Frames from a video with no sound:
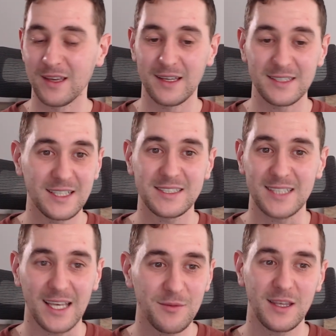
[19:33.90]
It's the
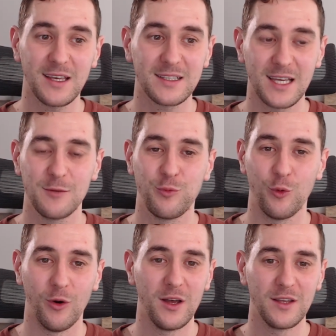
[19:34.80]
same thing as
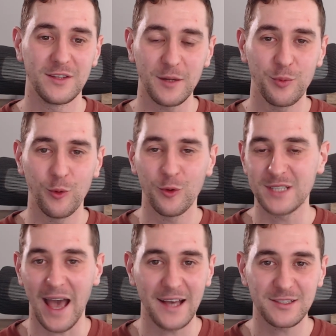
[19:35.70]
Deadpool. Deadpool is
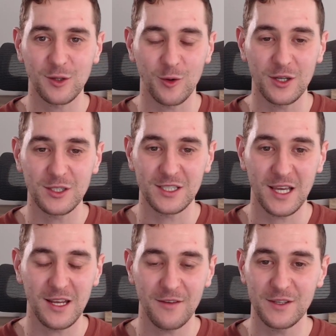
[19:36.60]
as cringe as
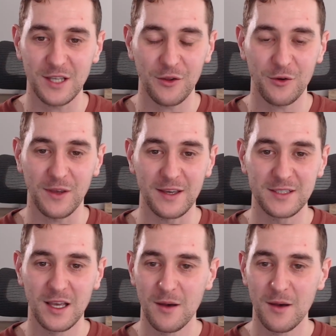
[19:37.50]
any of these other things,